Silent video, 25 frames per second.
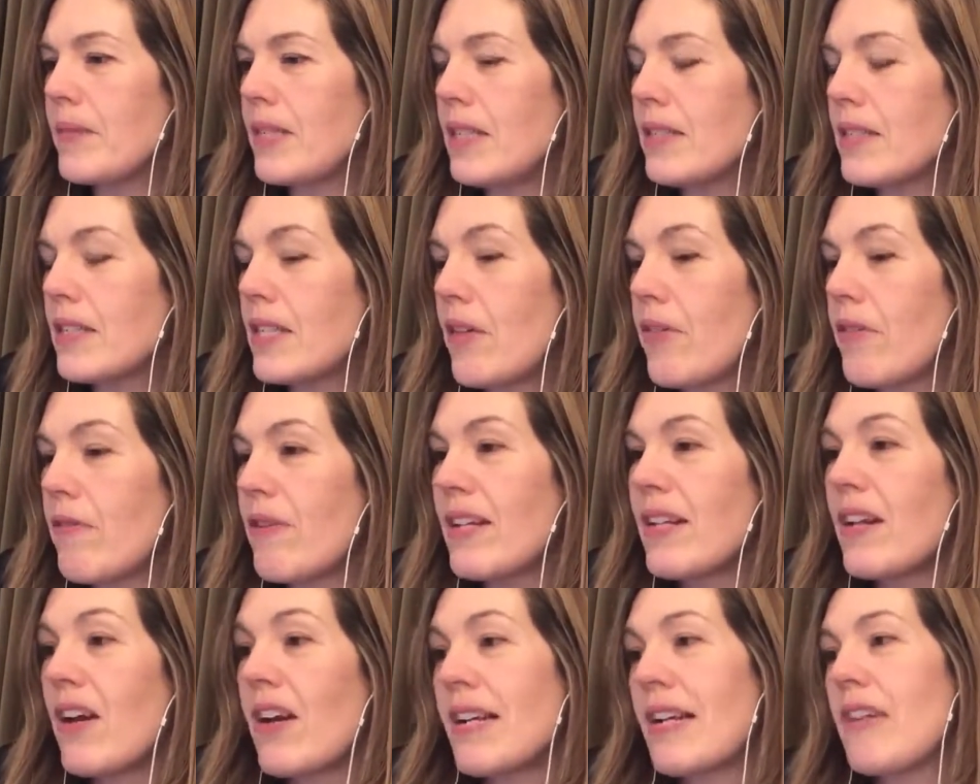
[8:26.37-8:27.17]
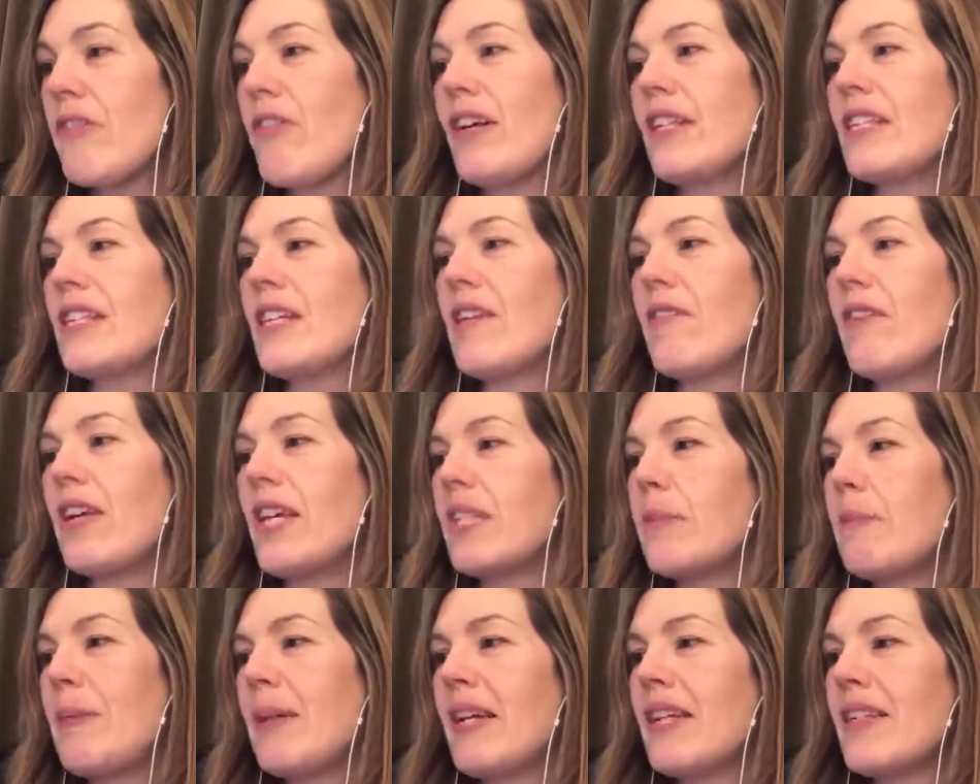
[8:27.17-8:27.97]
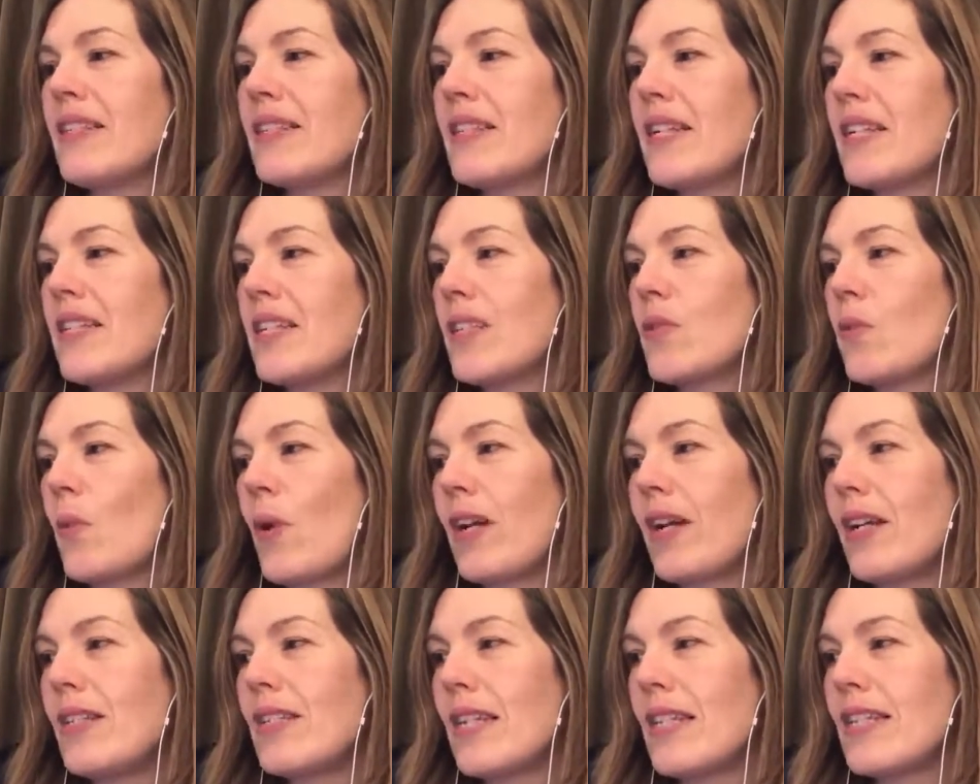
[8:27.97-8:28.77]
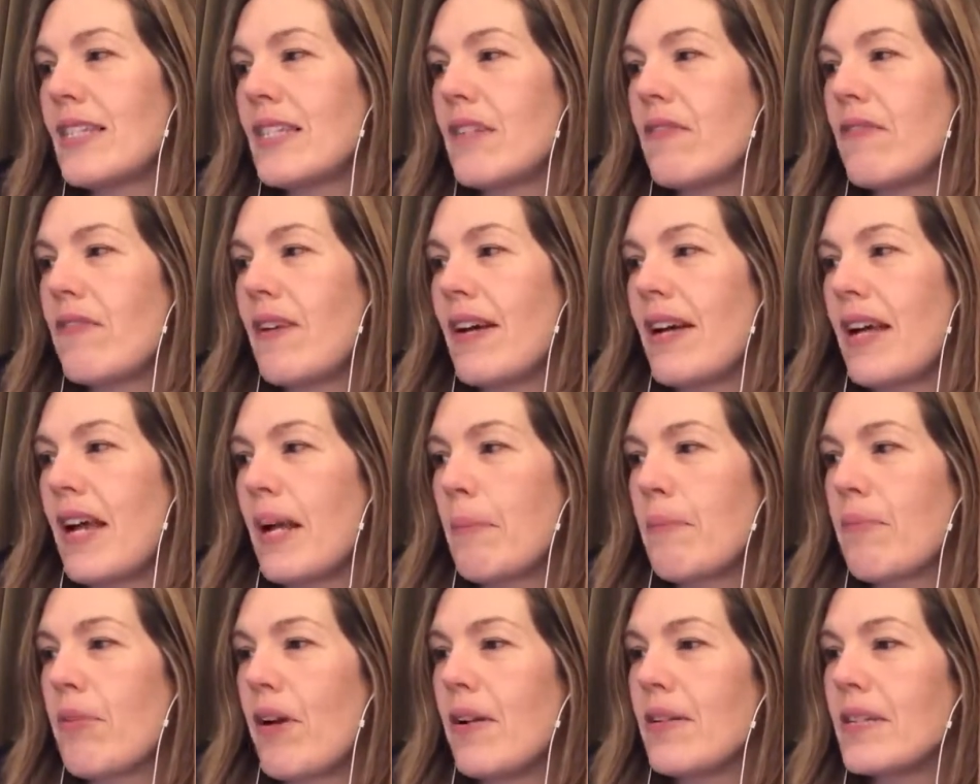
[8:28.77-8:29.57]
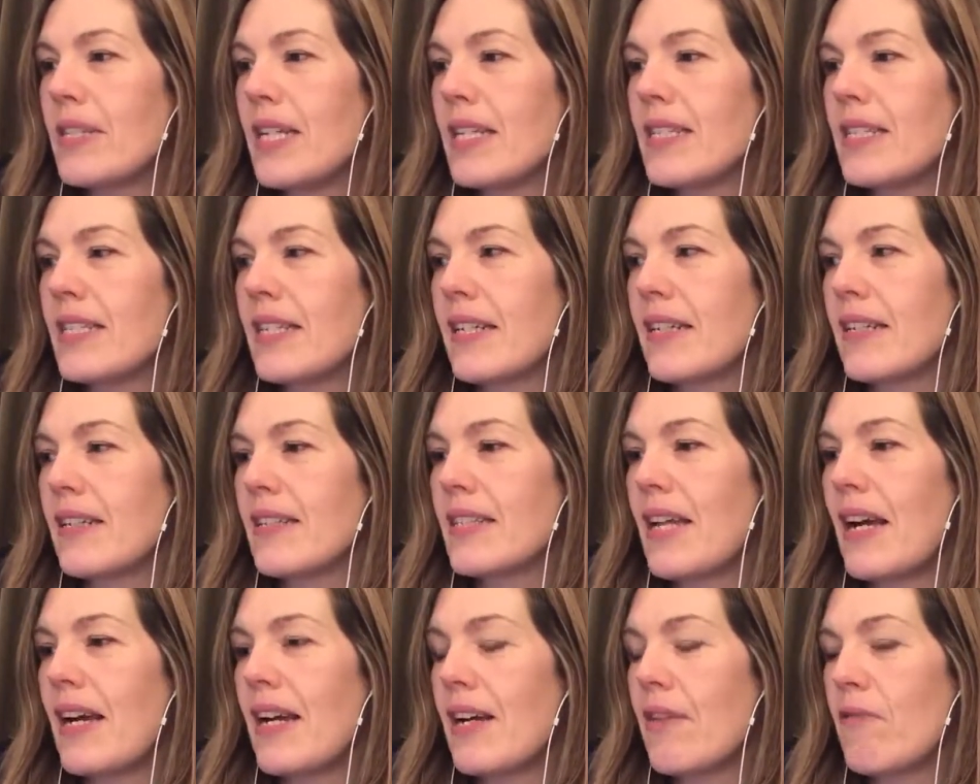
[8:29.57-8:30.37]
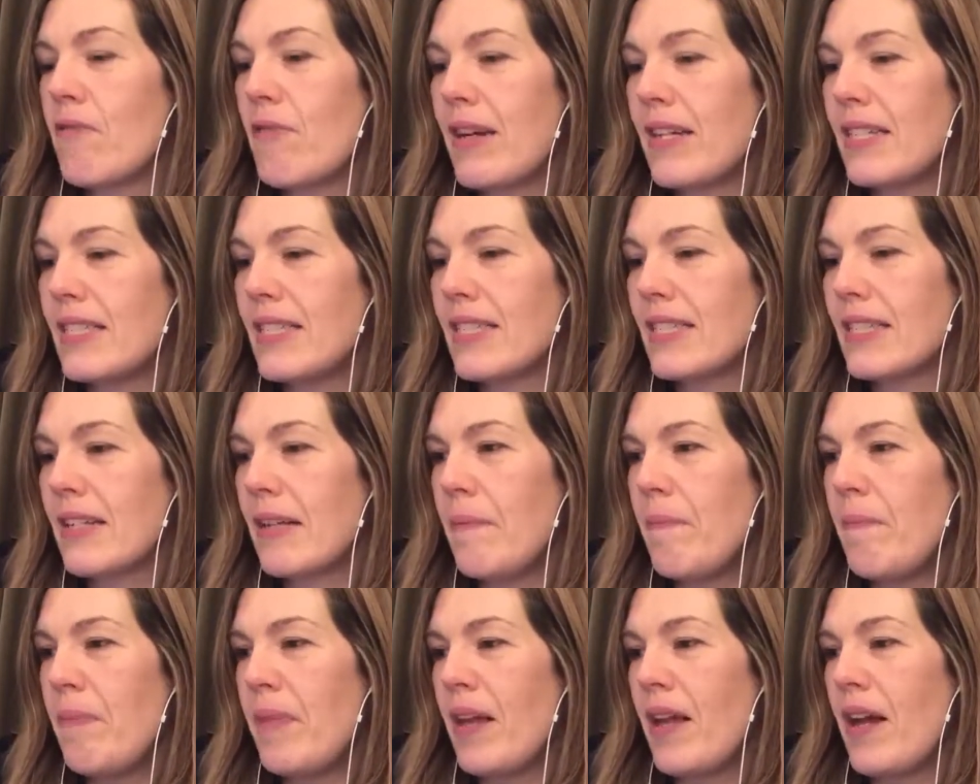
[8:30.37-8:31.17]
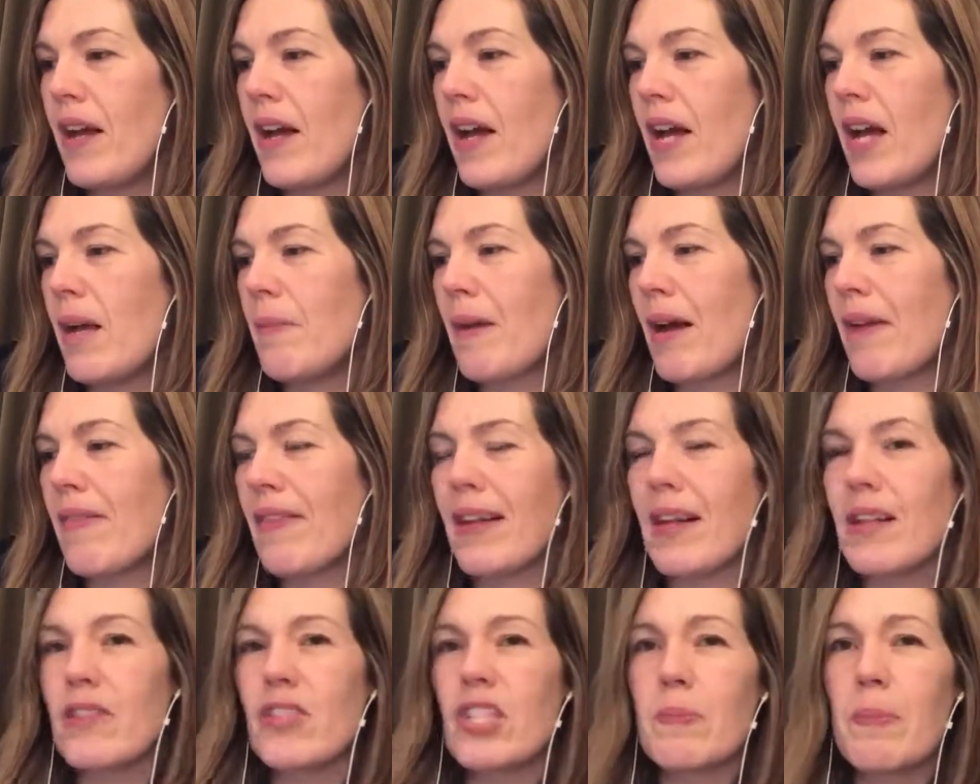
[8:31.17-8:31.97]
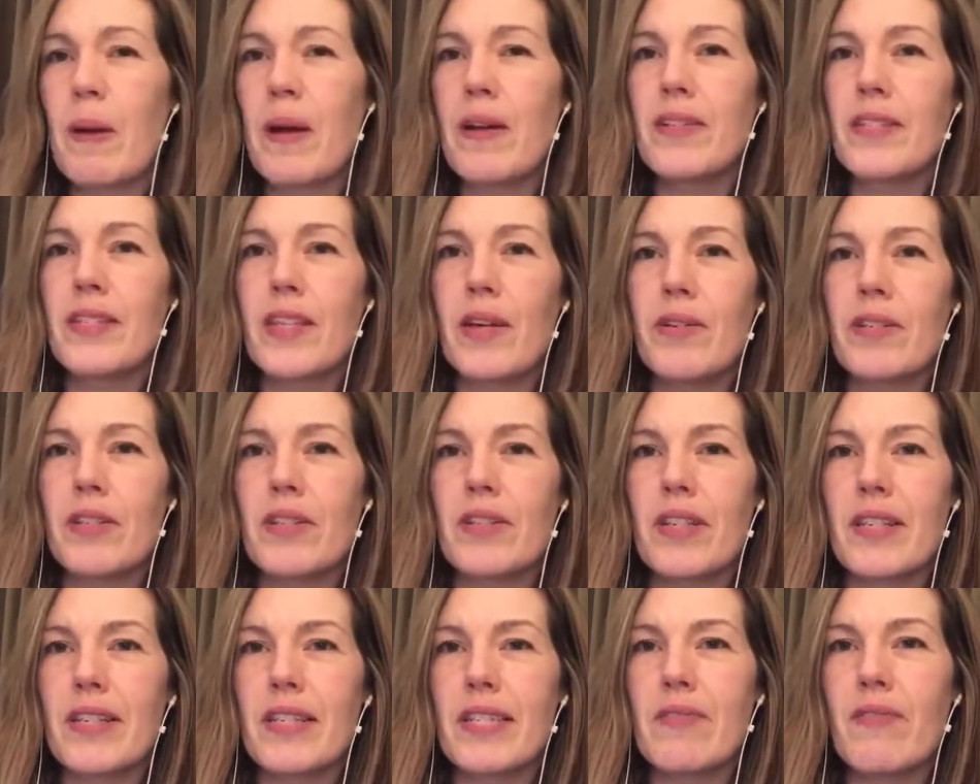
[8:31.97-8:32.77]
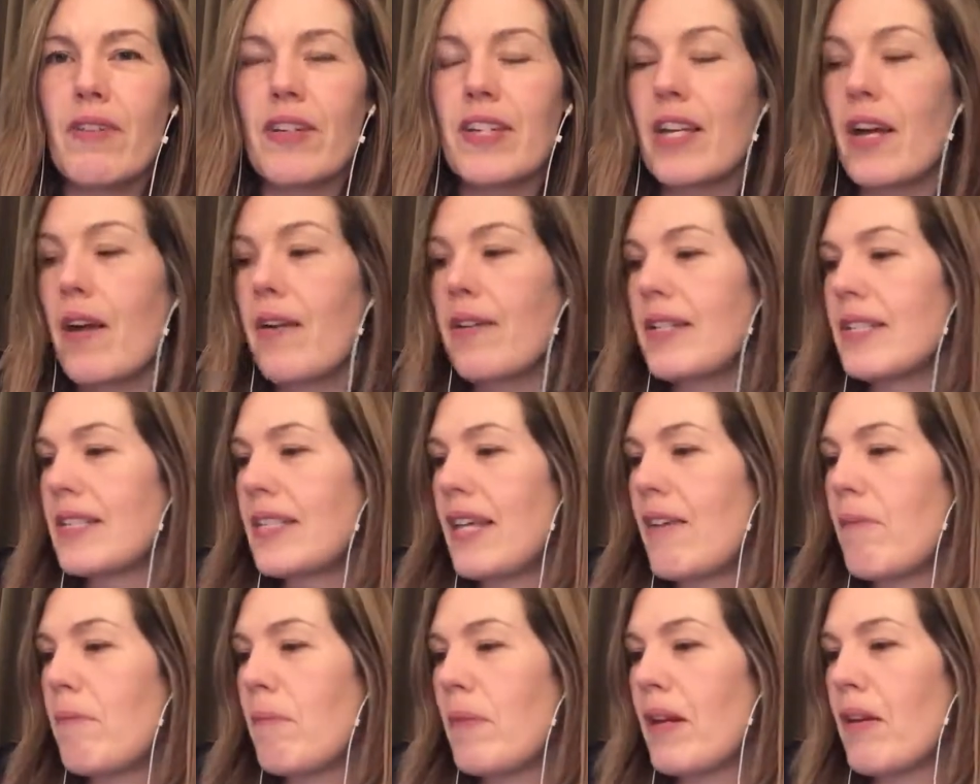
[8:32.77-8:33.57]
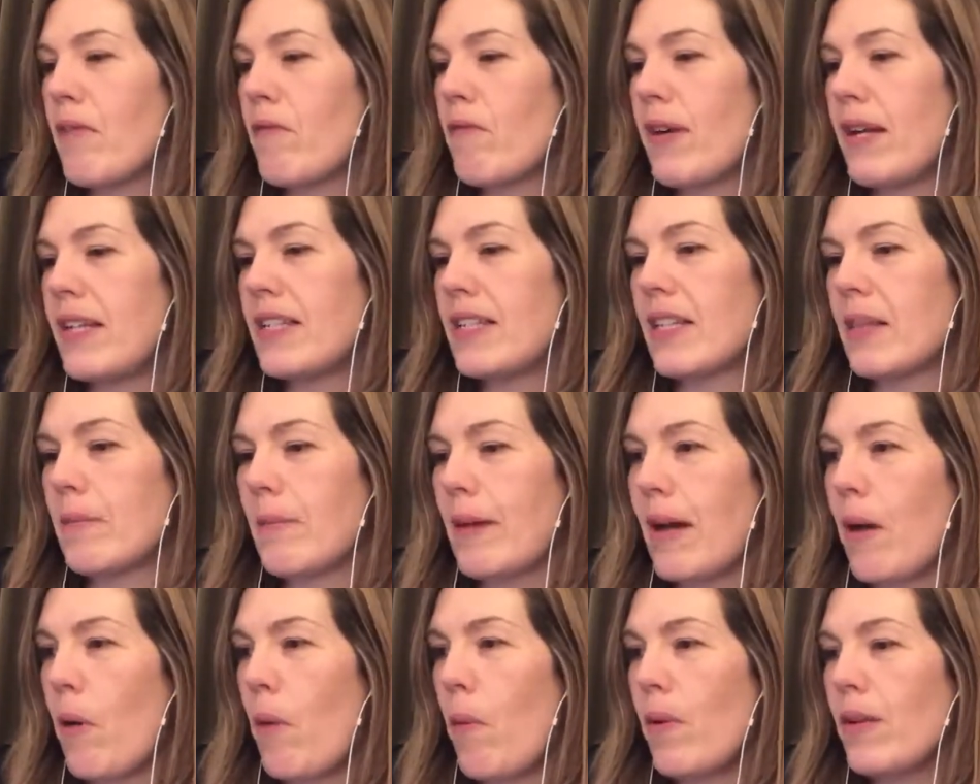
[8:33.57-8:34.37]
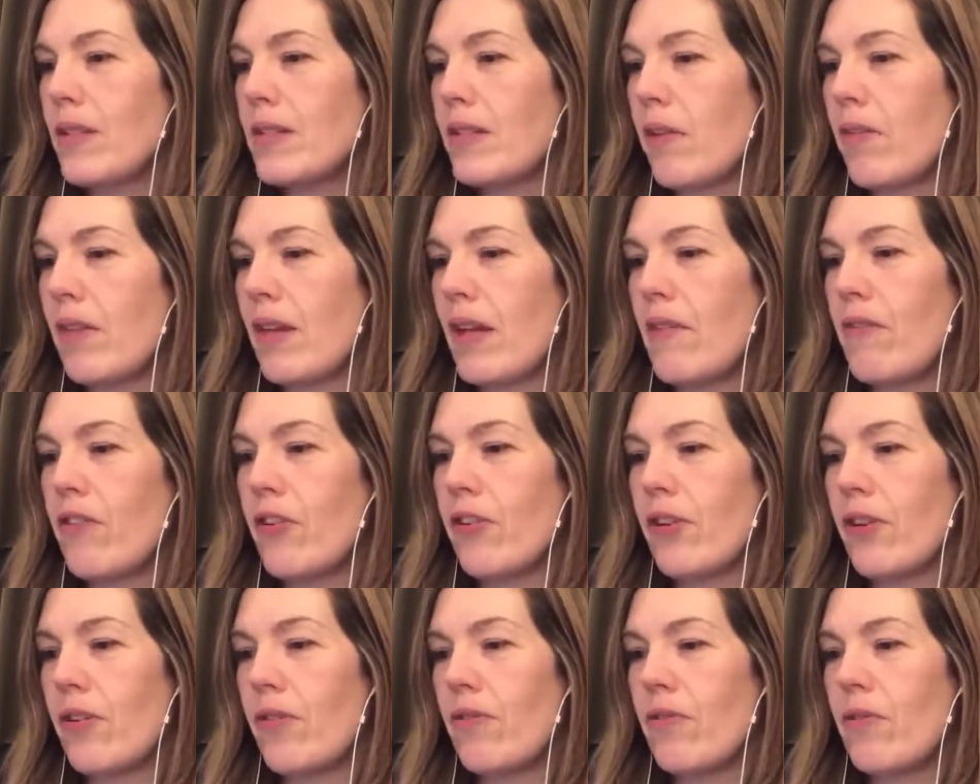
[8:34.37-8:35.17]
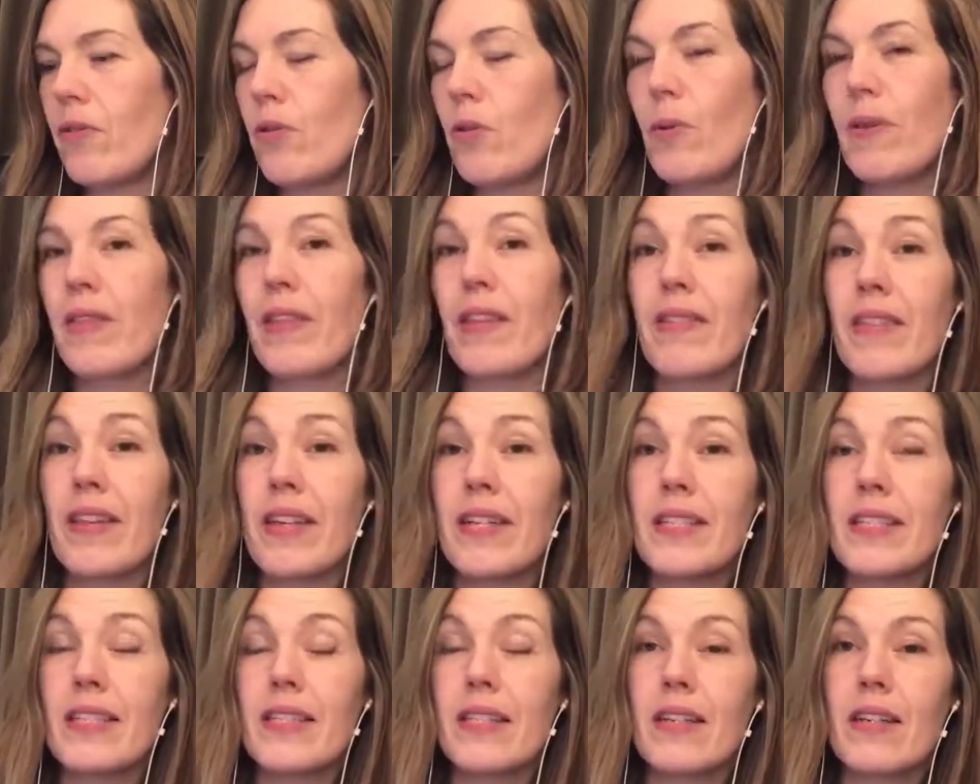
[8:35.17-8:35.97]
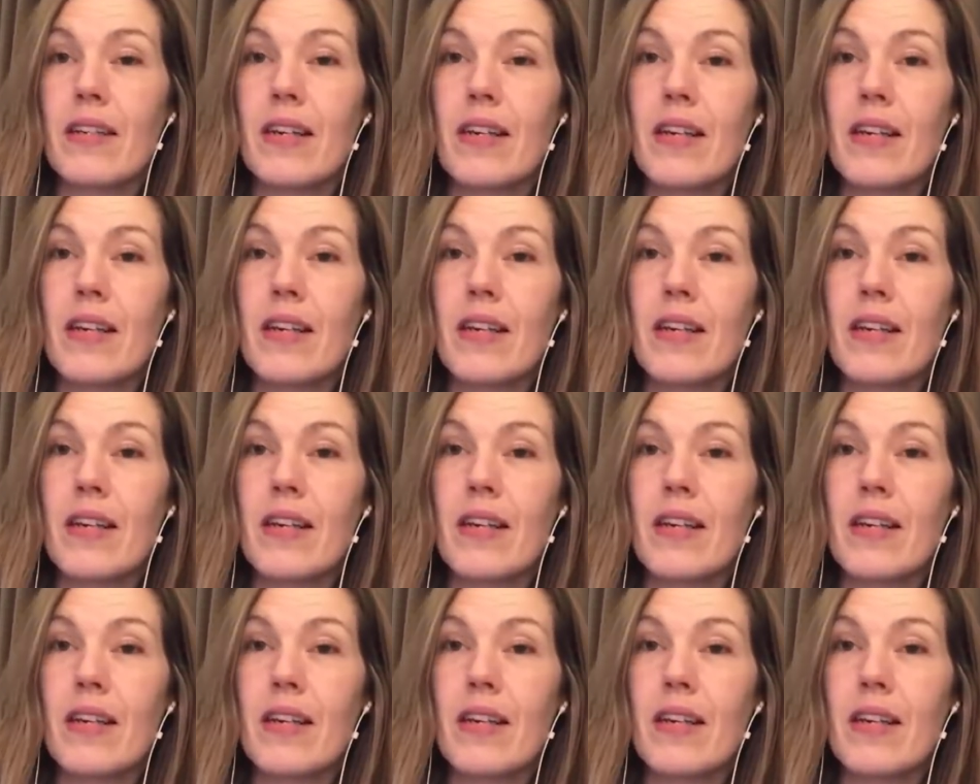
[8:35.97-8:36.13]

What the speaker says: So there are 9 criteria to be considered when identifying processing as high risk. I think I'll just post those under this video to save me reading them out, so that if you do fall within this